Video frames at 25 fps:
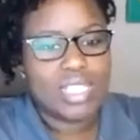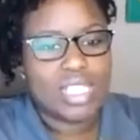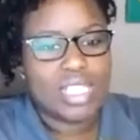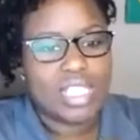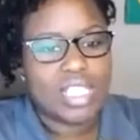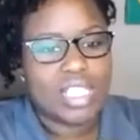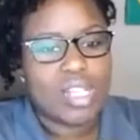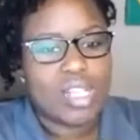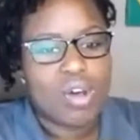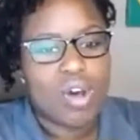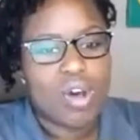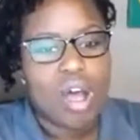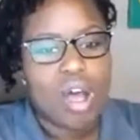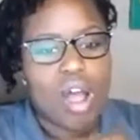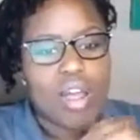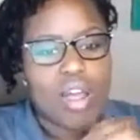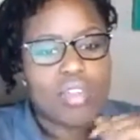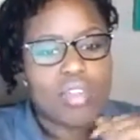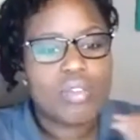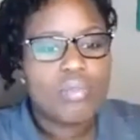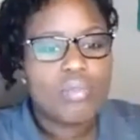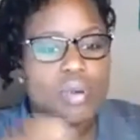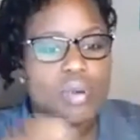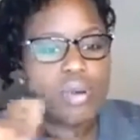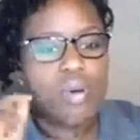So, are you
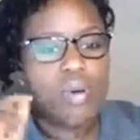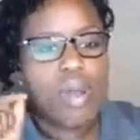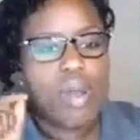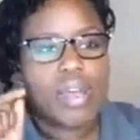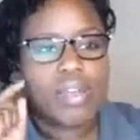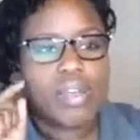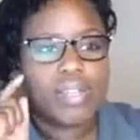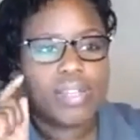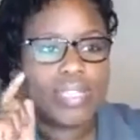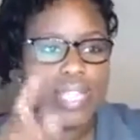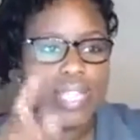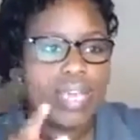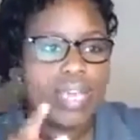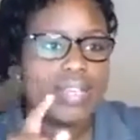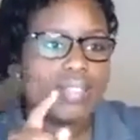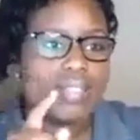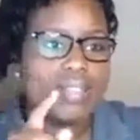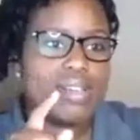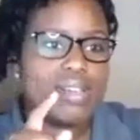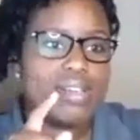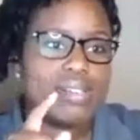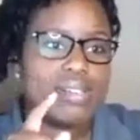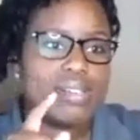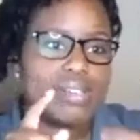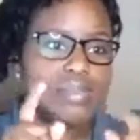required to tax
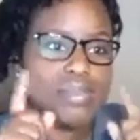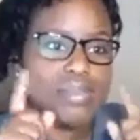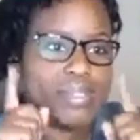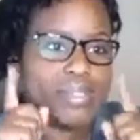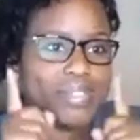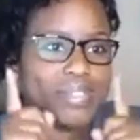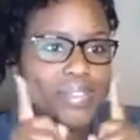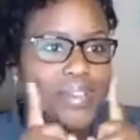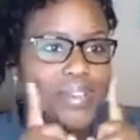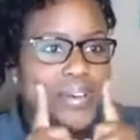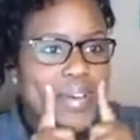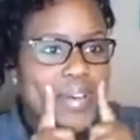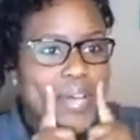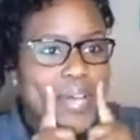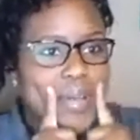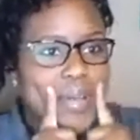customers? Okay.